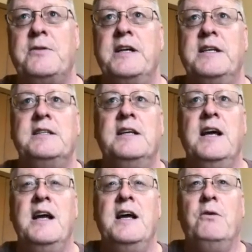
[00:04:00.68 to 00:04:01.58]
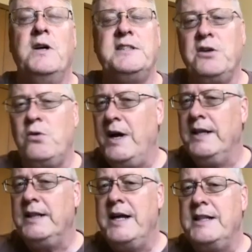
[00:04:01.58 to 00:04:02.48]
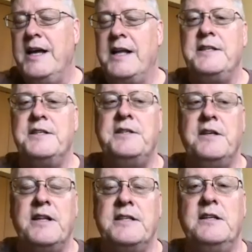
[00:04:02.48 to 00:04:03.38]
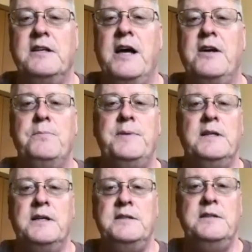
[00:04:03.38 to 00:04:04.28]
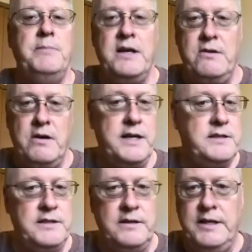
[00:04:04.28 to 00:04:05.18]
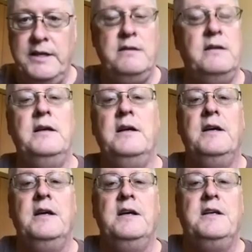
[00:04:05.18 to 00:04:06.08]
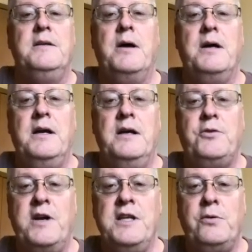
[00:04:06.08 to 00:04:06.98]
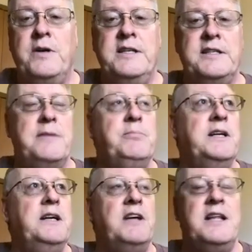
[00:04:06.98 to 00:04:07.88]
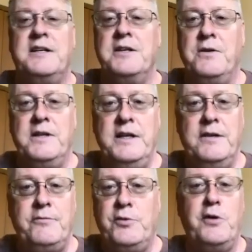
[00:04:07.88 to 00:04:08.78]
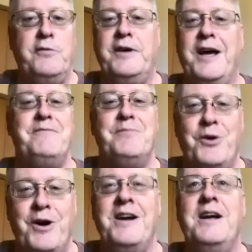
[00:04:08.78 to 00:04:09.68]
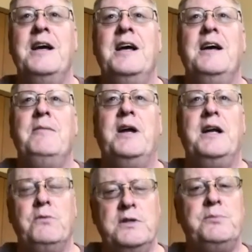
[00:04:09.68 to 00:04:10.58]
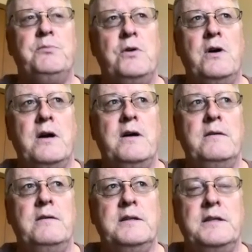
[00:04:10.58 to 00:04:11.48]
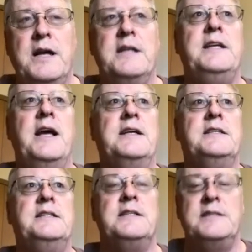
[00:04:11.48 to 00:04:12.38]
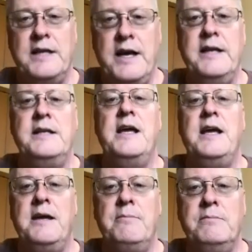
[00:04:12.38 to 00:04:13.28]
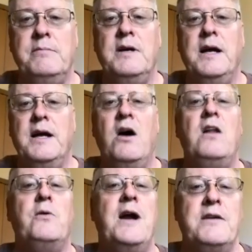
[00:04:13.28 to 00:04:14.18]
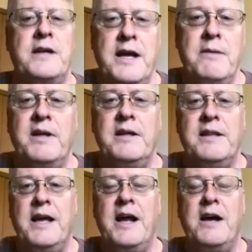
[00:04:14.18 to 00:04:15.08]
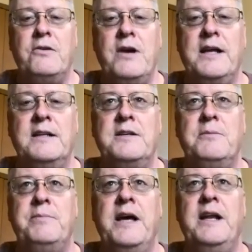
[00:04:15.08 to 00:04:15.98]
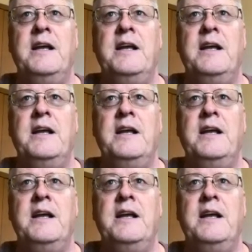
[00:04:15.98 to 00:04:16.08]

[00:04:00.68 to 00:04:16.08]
threes. Wasn't quite like that this year. They still got open looks. Ben Gregg still hit three threes, I believe. I think Nolan hit four or five more. But it was more Gonzaga's inside game, all-around game. They got out and ran a little bit.